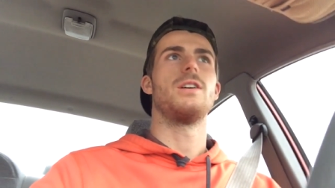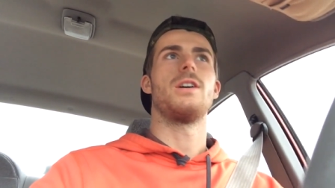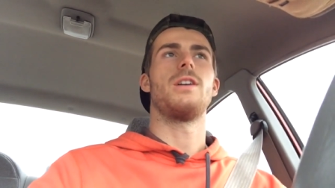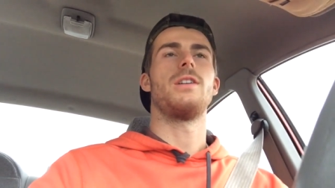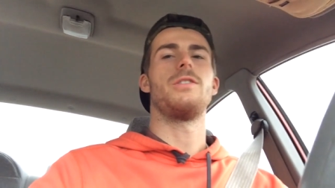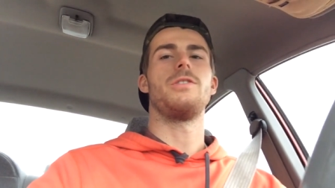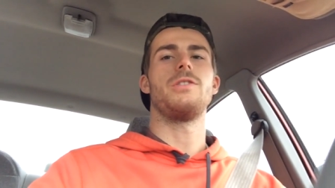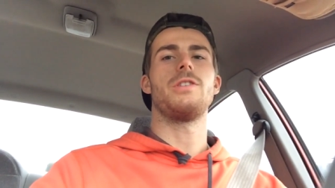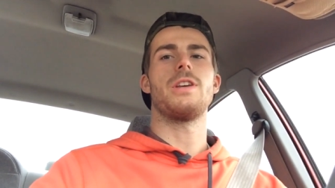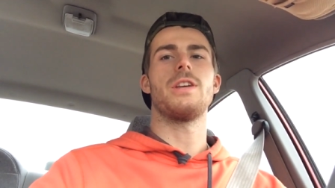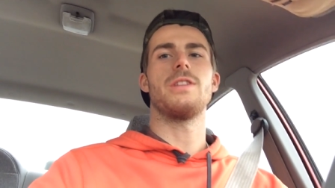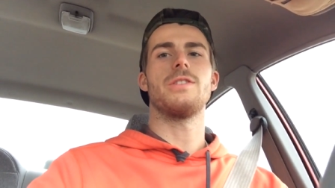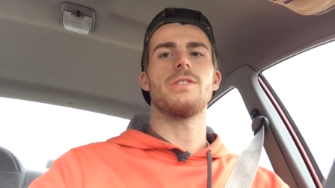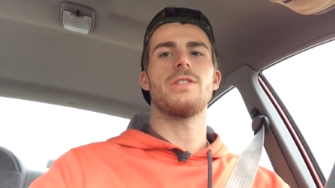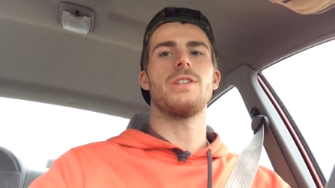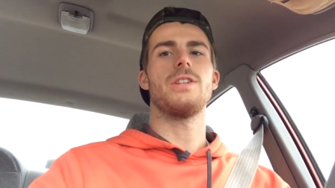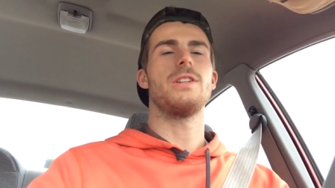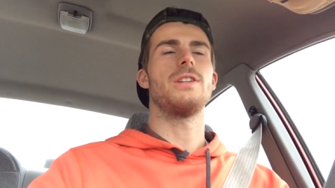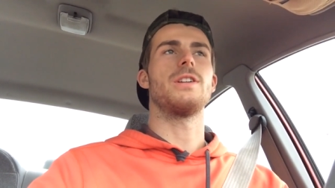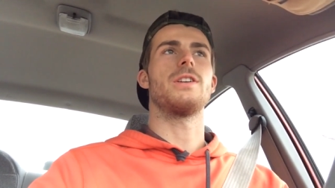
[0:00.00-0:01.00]
I know you can't
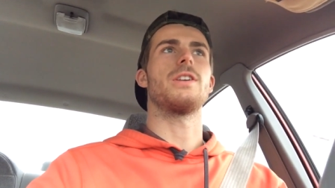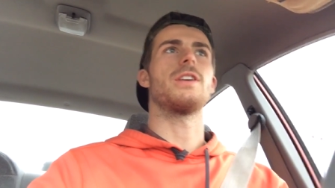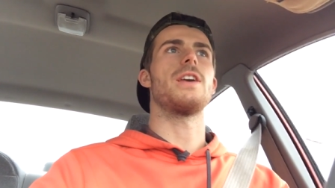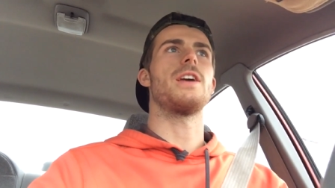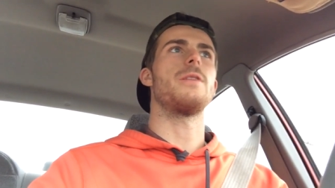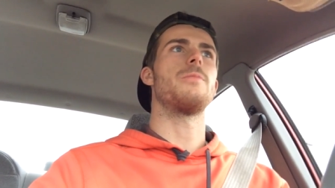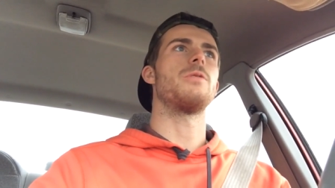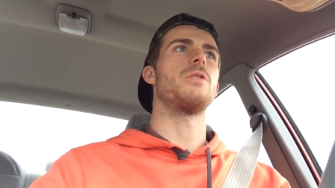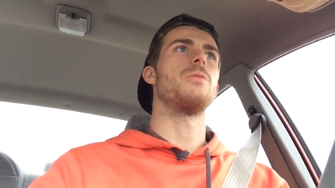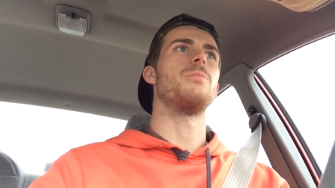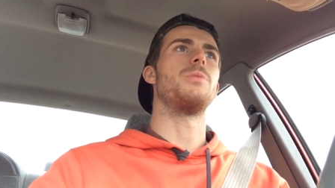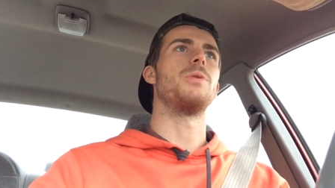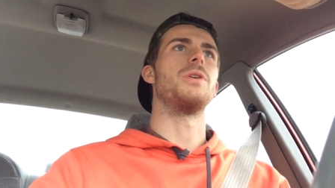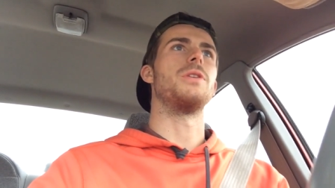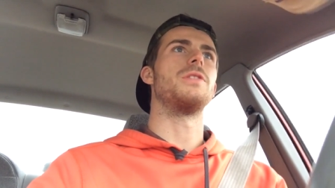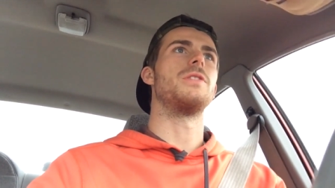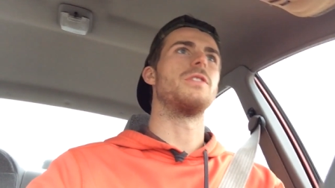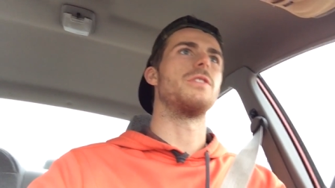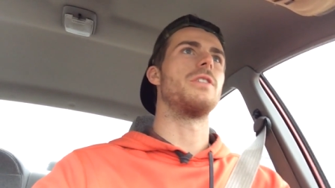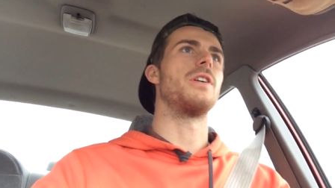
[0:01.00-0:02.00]
see it on camera,
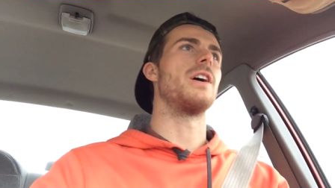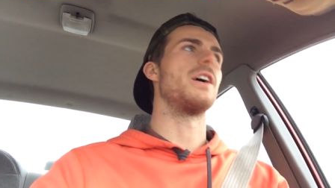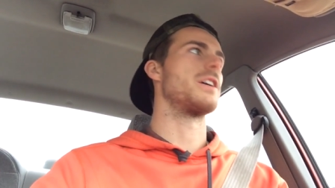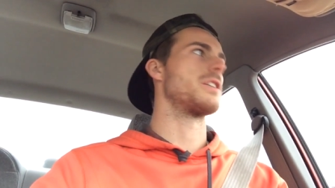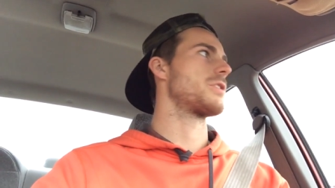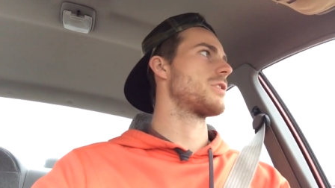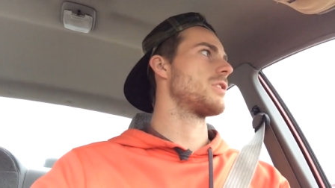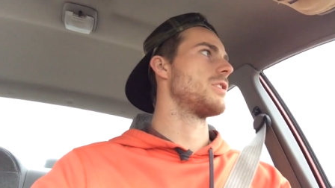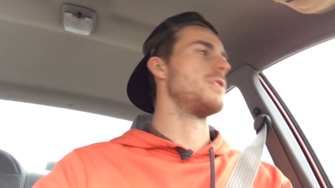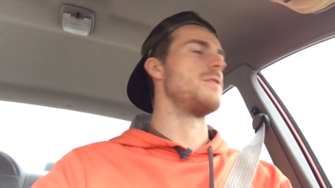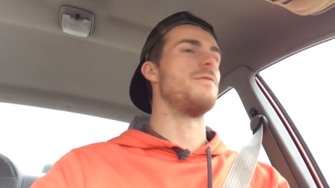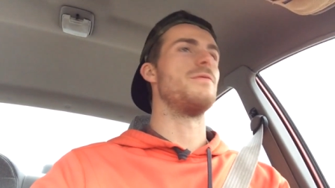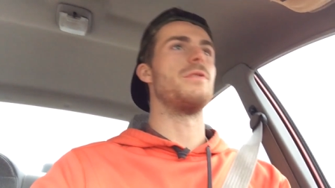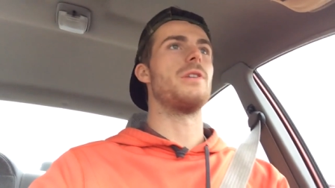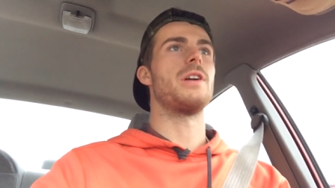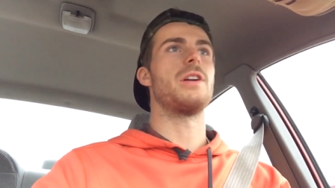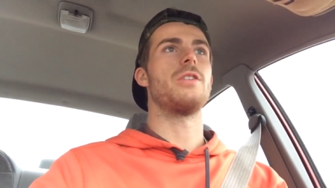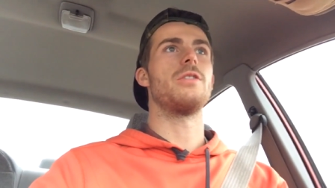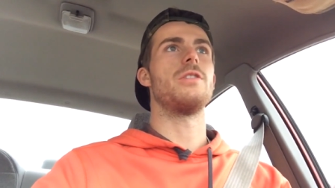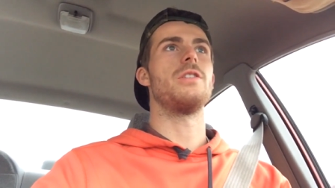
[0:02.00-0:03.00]
but they're actually
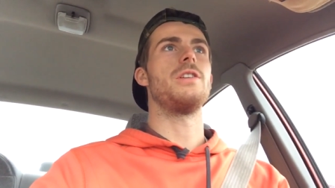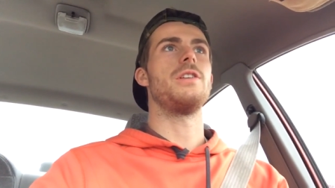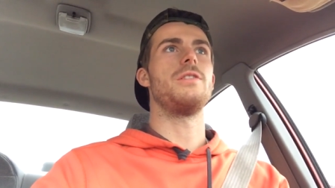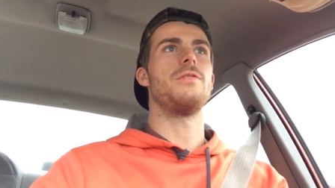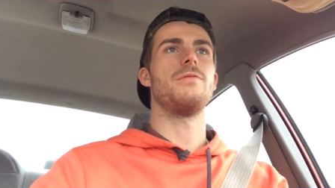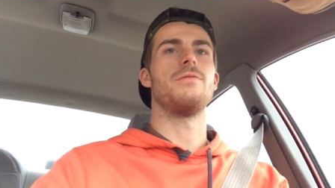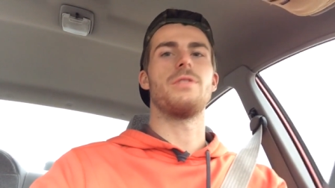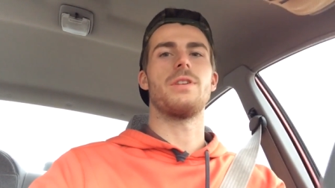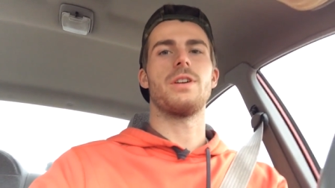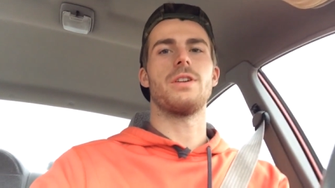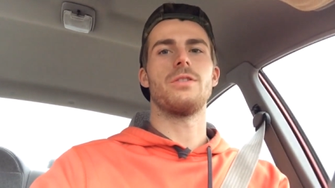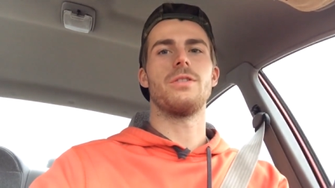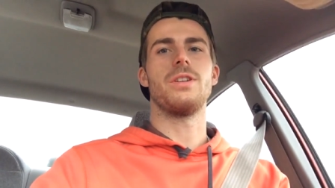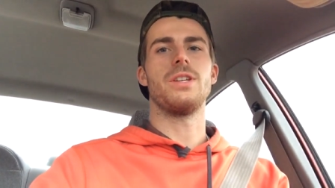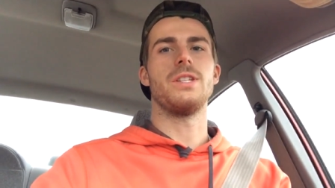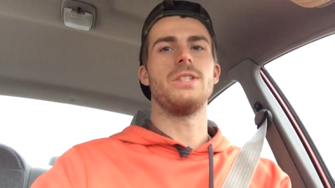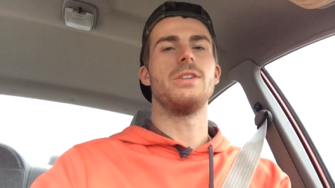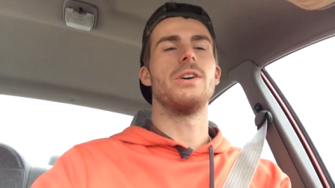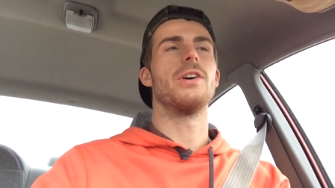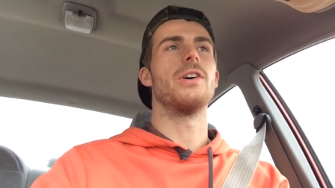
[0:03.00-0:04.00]
very,
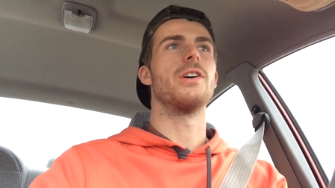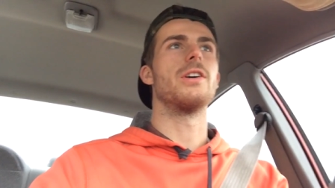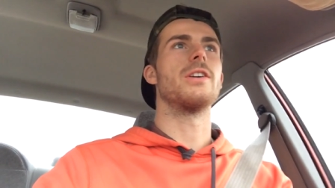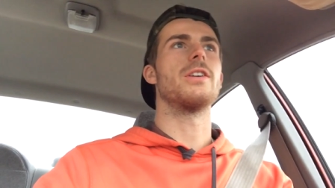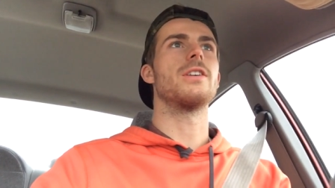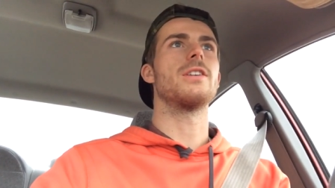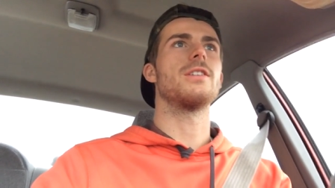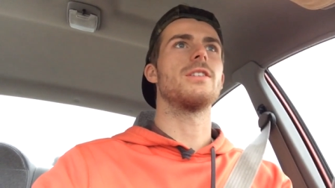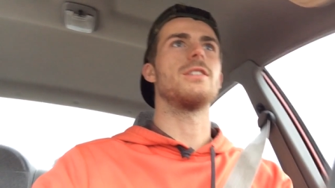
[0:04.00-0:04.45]
very dark.